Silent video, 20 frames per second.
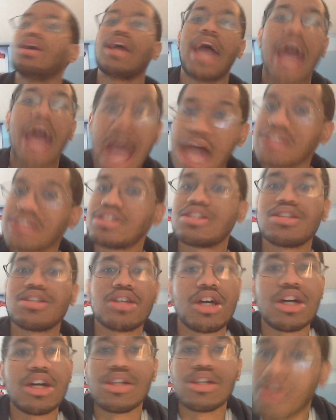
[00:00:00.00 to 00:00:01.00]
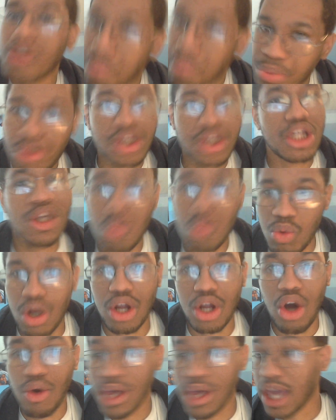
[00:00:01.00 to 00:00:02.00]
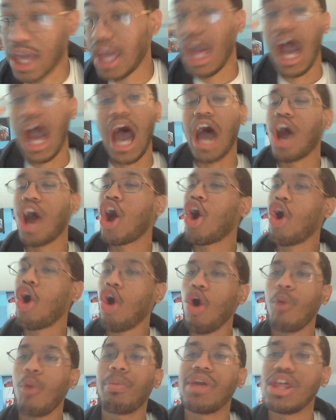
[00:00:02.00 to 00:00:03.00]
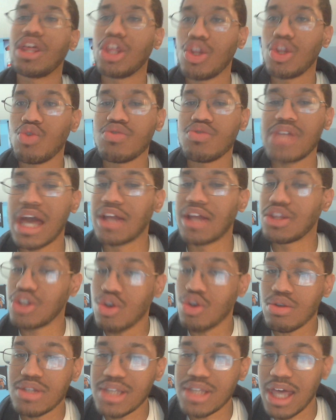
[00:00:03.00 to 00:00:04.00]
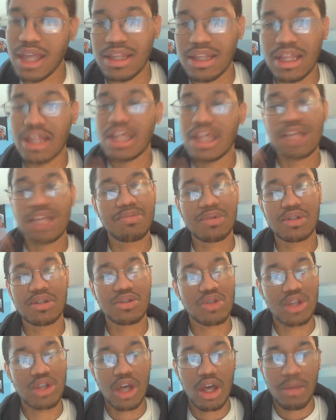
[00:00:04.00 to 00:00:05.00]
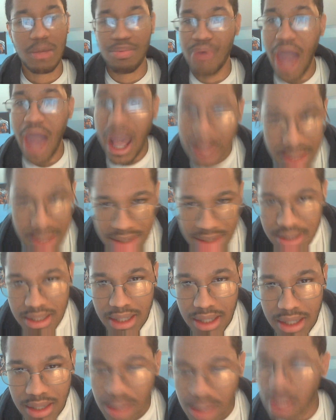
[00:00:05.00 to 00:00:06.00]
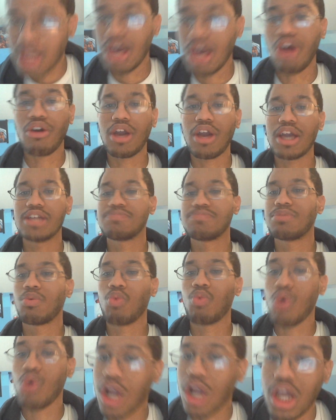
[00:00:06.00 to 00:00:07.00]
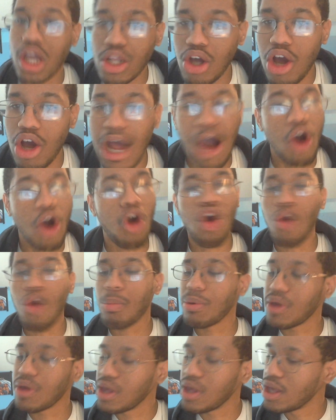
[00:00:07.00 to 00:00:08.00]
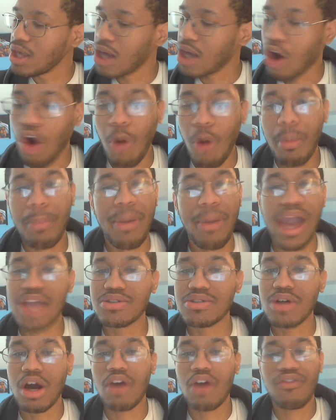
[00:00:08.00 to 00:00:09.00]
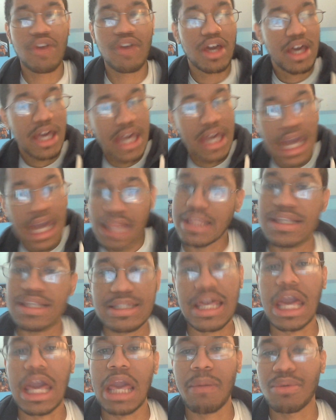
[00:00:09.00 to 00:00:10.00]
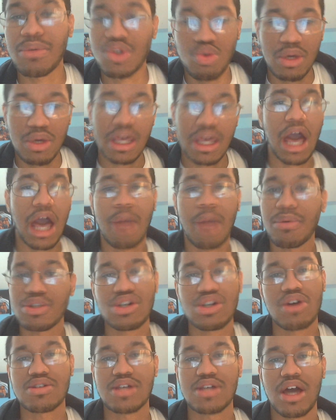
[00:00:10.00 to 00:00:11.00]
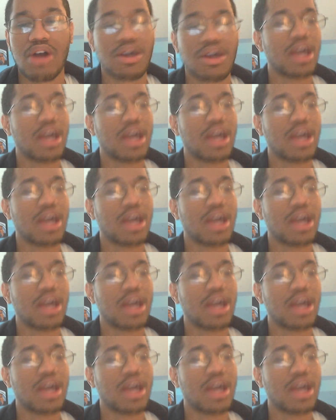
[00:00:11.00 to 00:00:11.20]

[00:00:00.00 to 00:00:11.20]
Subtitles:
has to put in work, okay? I hope he used that new technique he's been practicing, okay? He's been working on. I hope it pays off in this game between Alba Josa,